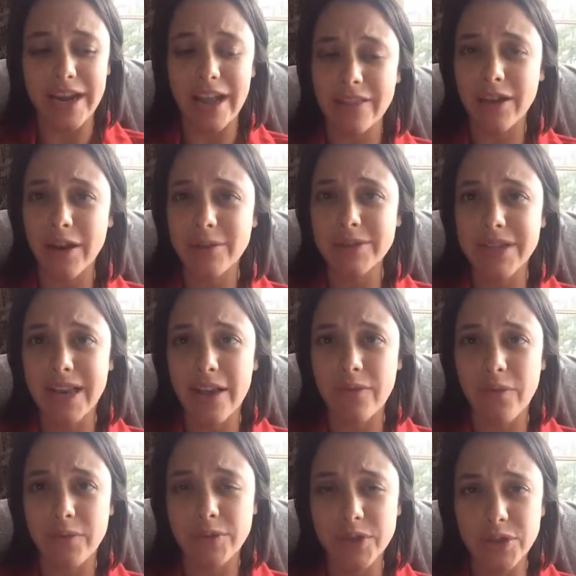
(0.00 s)
I thought I was going to have
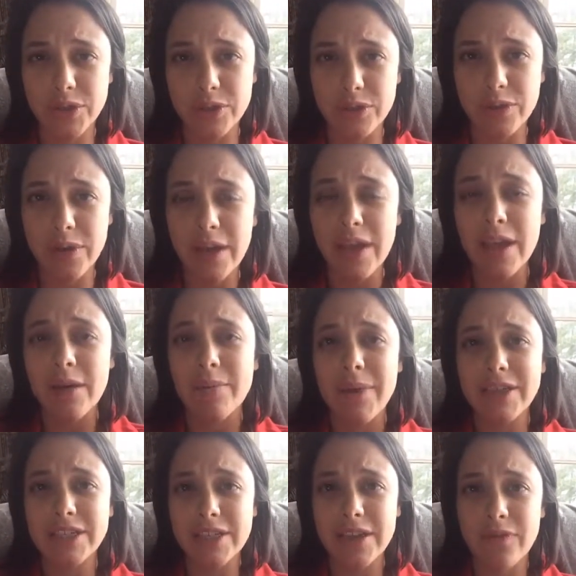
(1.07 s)
two, but I
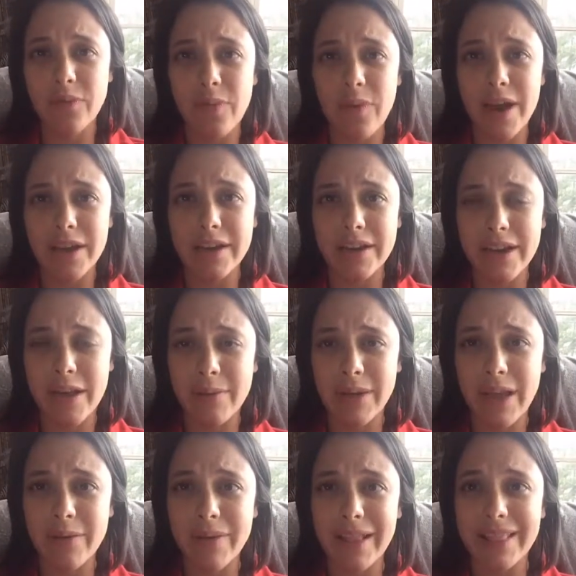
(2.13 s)
just have one
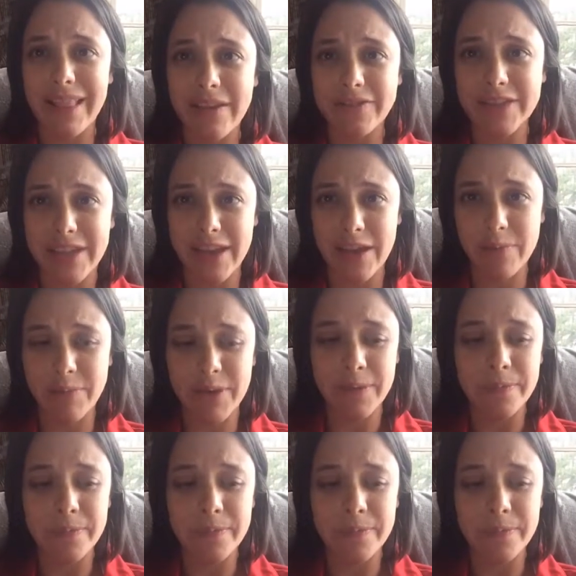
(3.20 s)
coming out my left hip.